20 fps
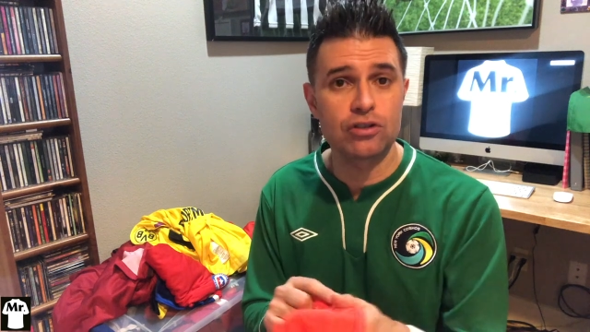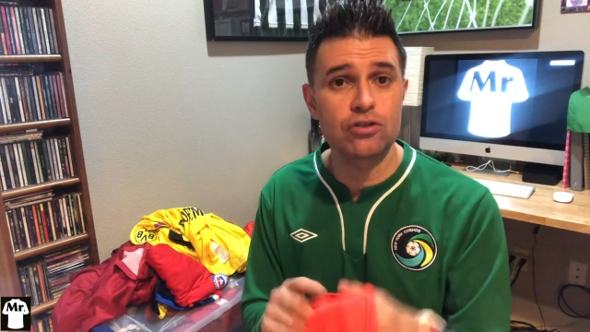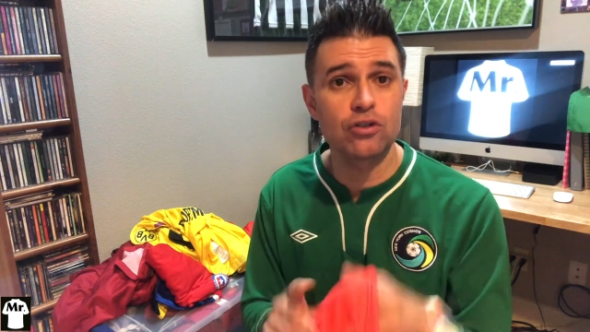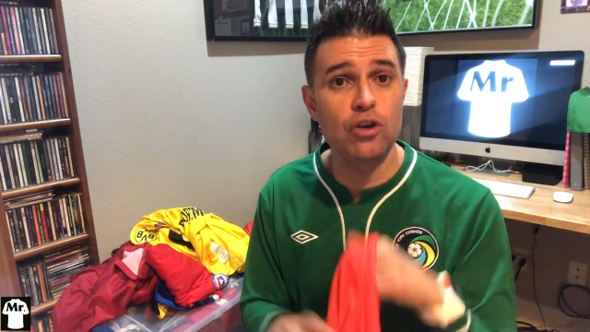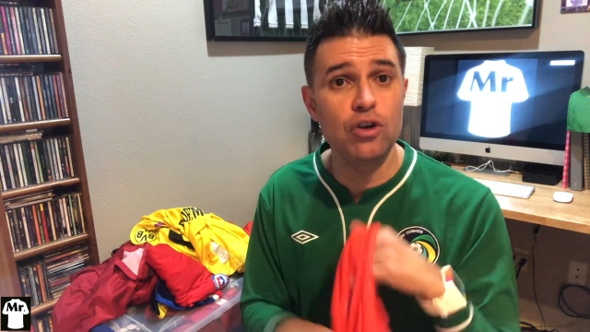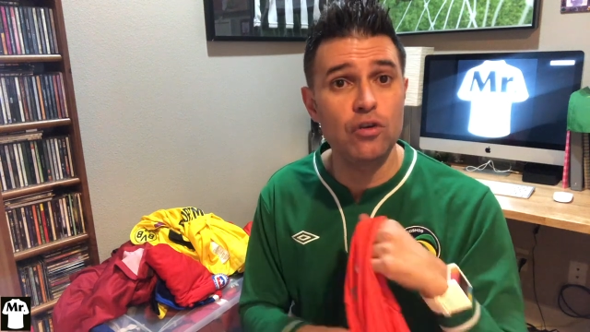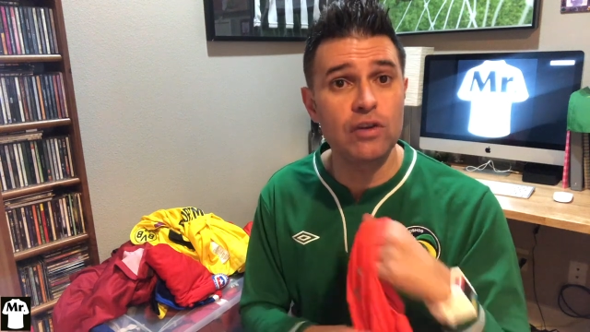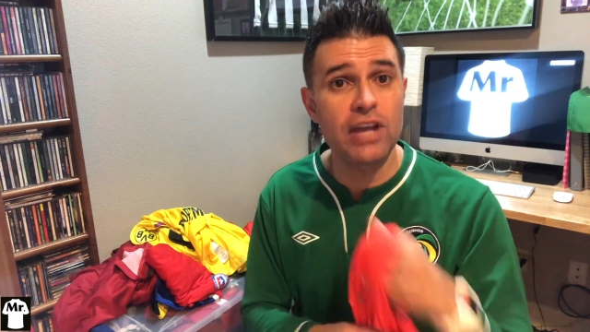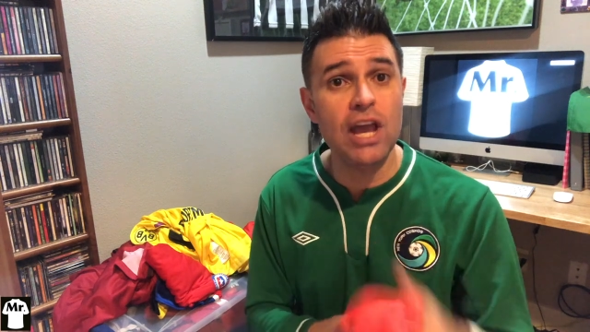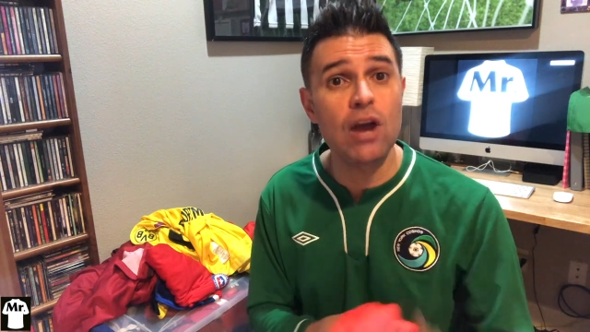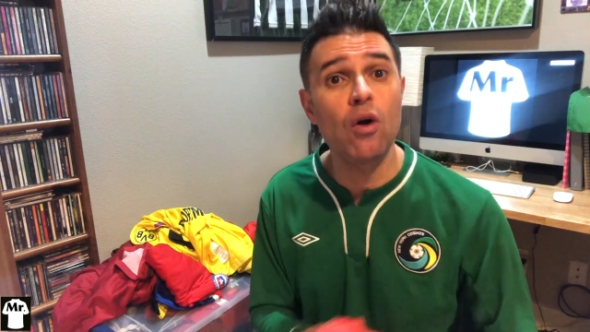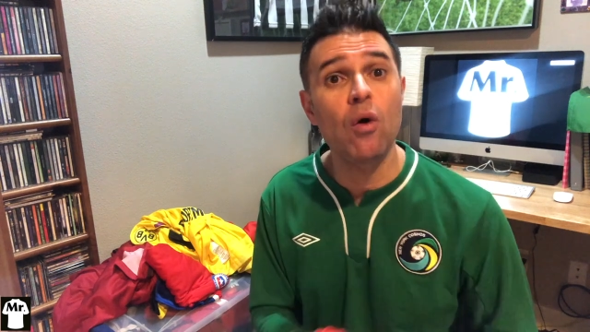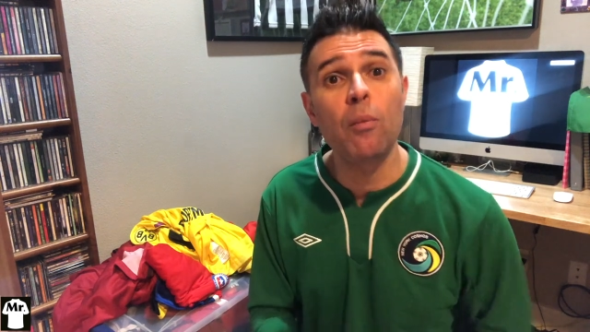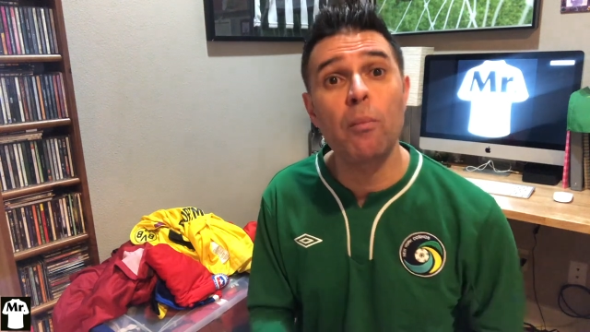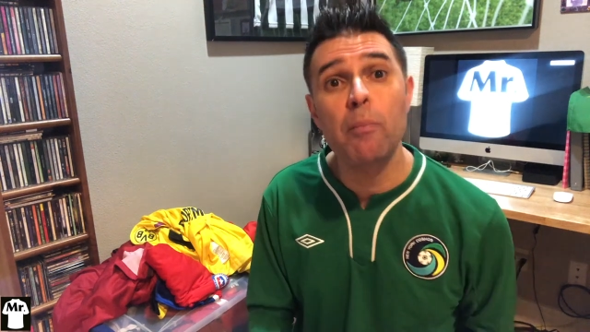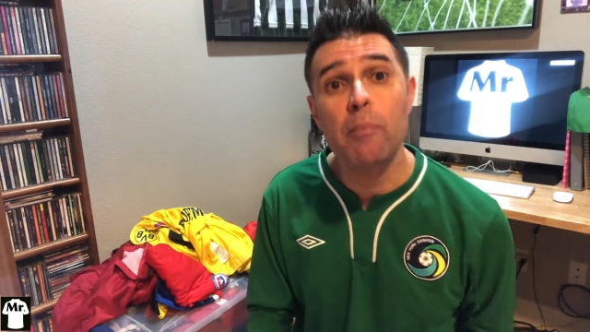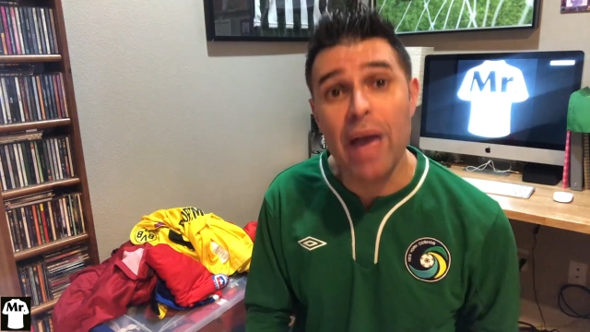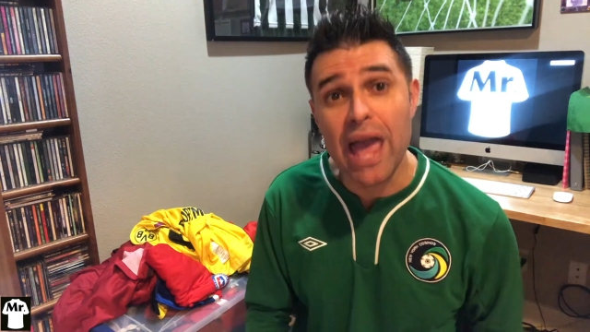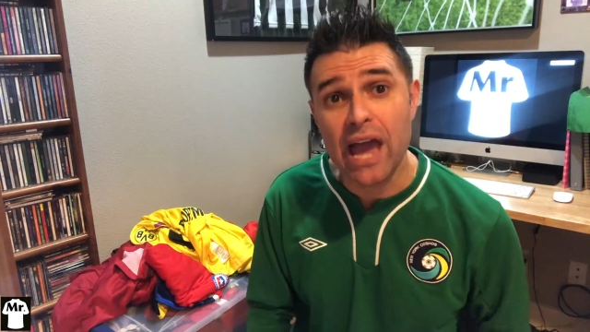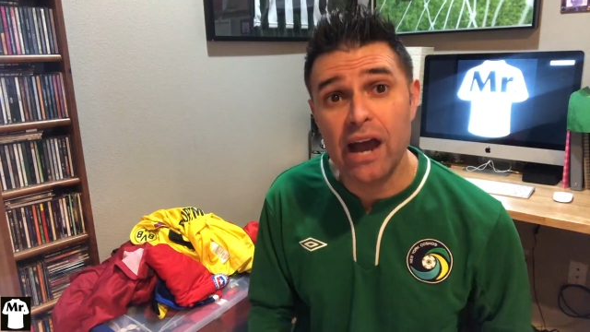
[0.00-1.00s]
So you can
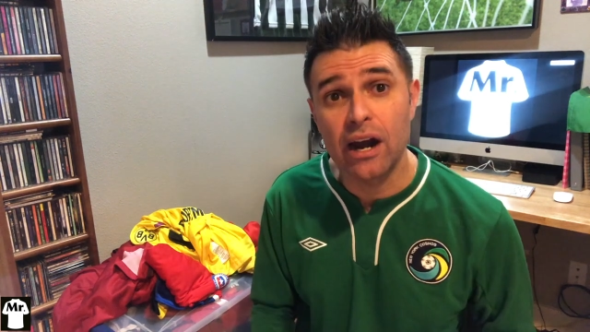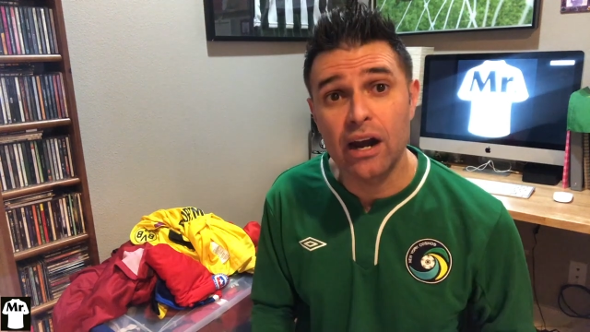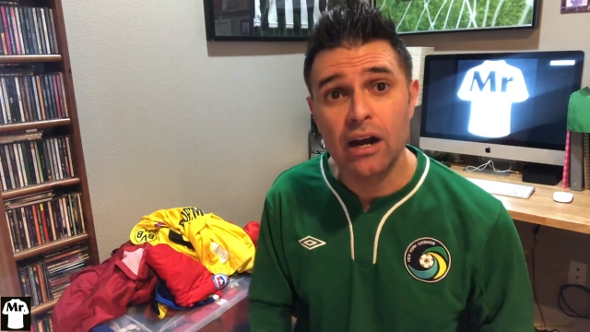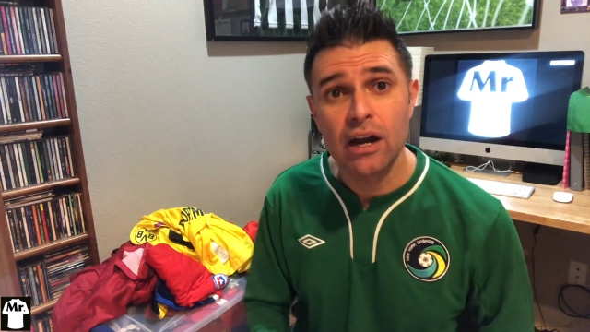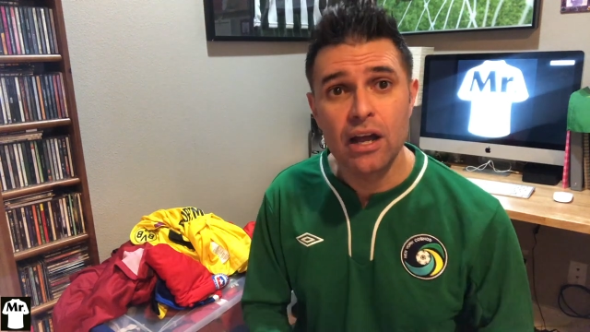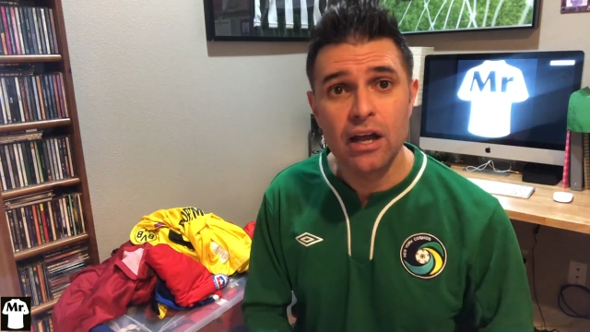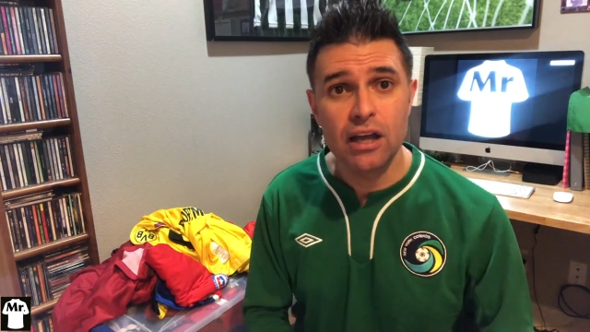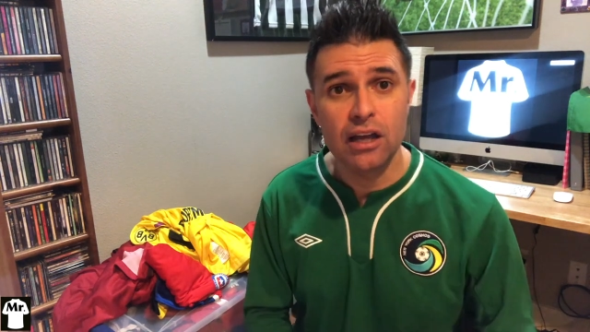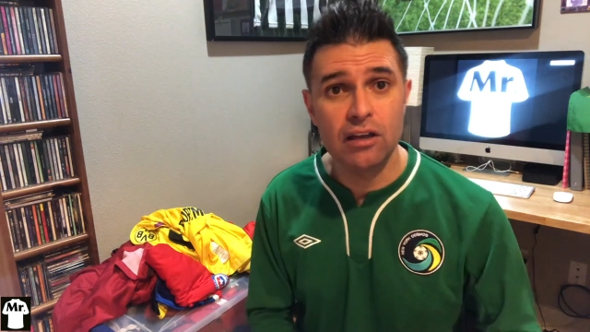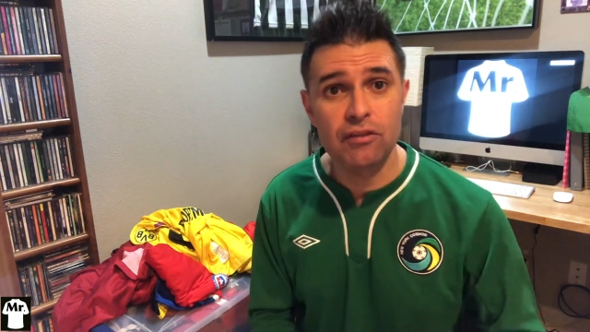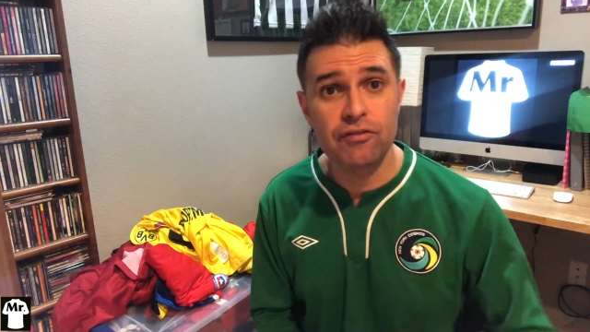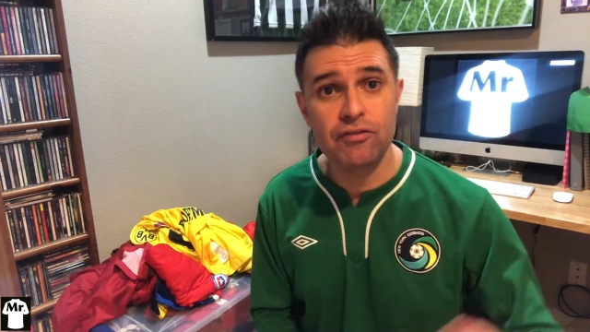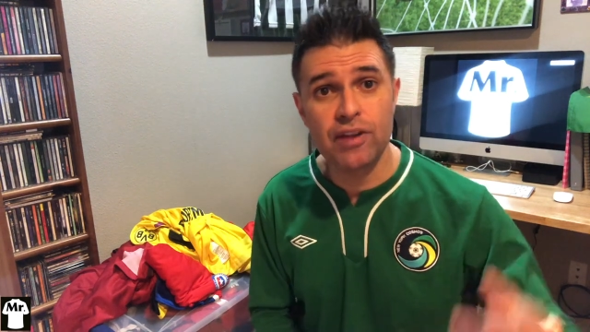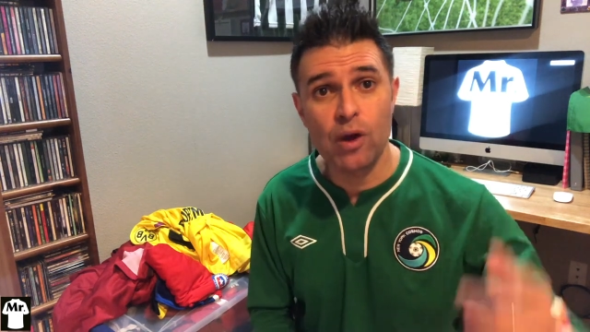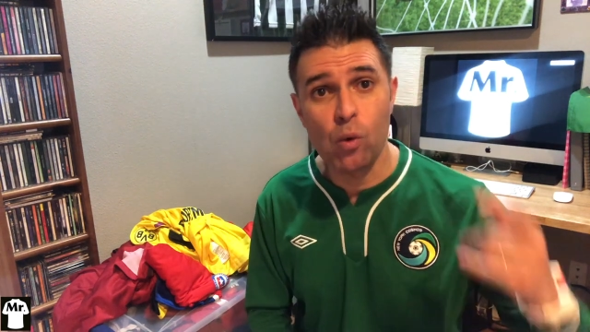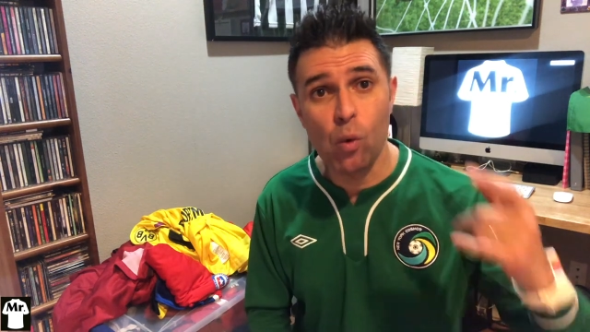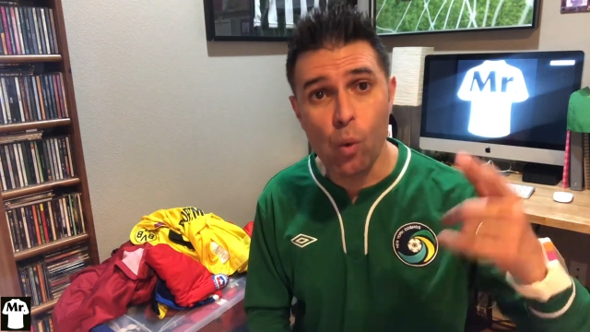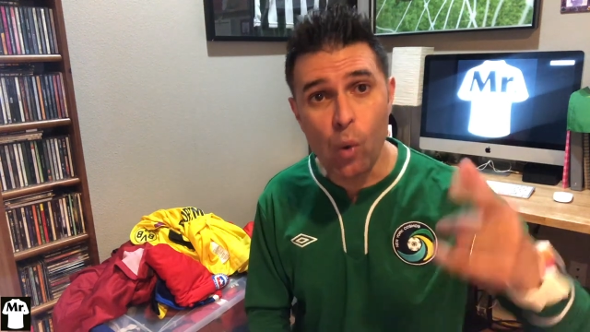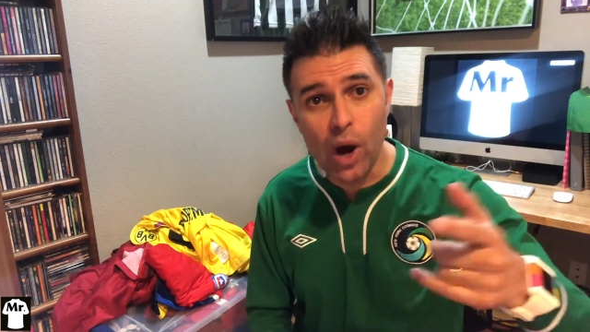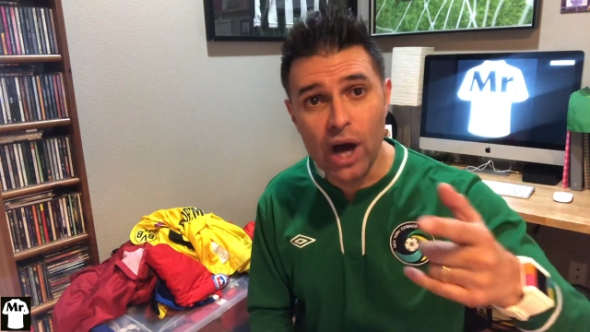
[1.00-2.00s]
compare if the
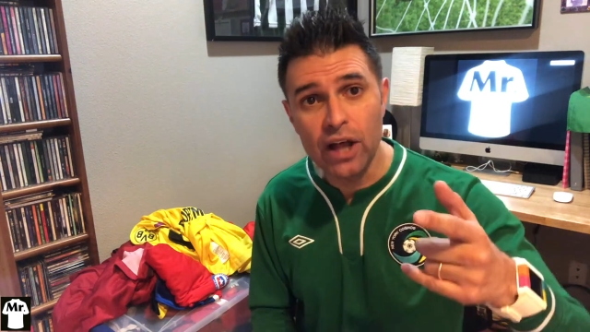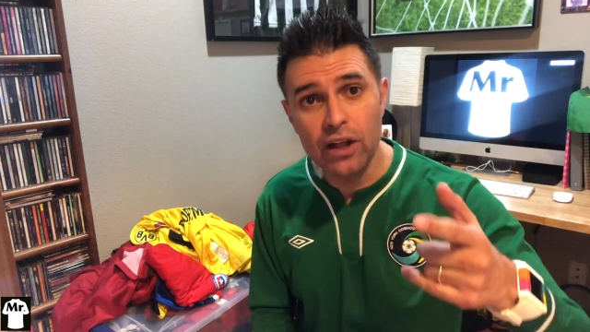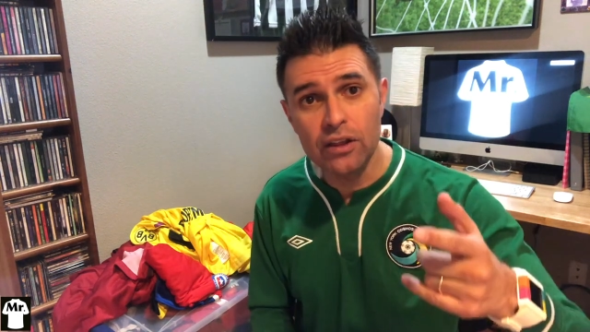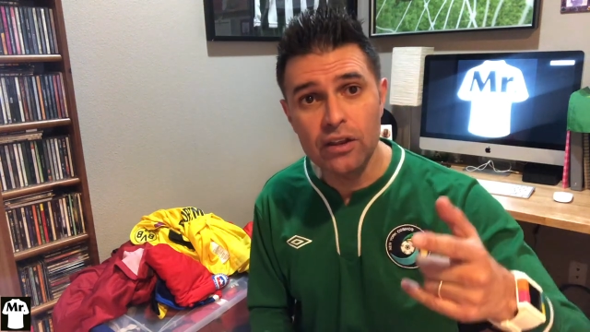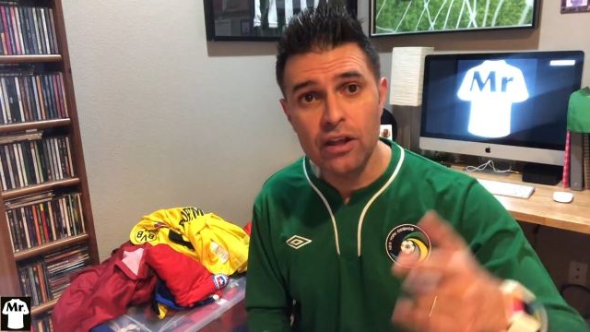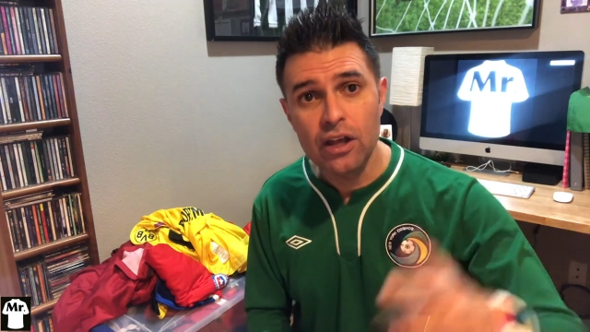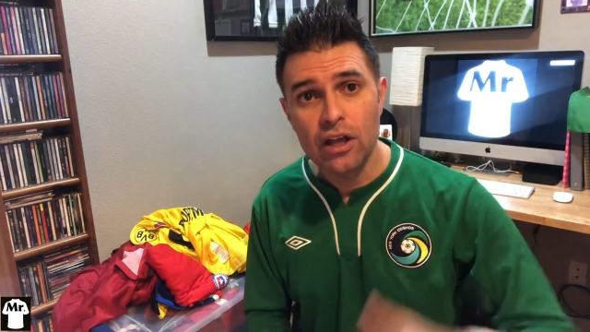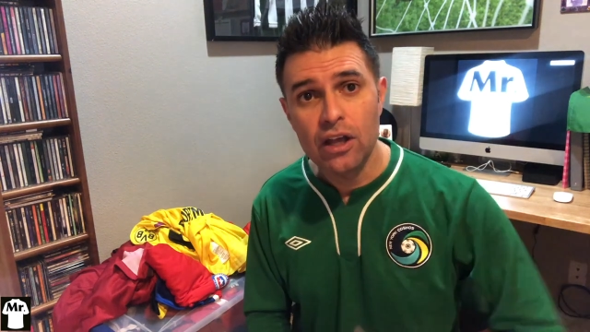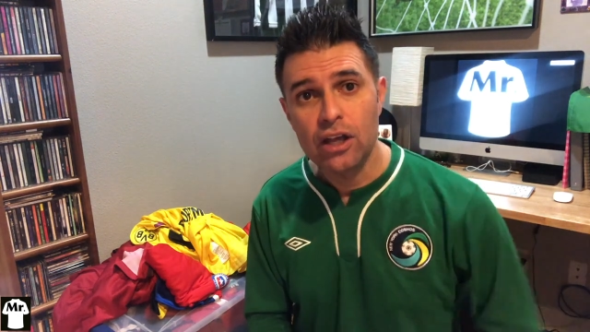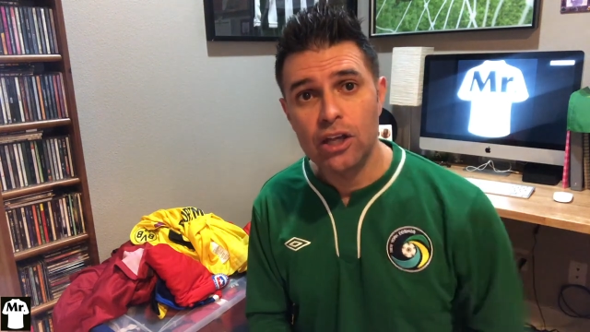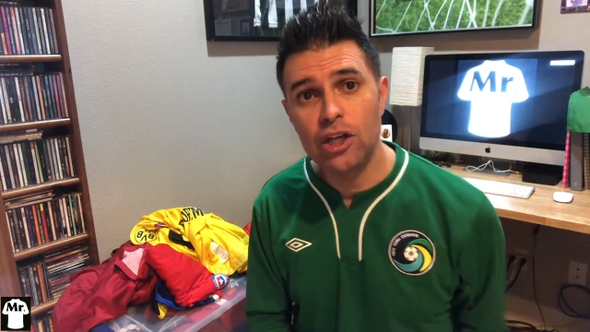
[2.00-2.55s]
one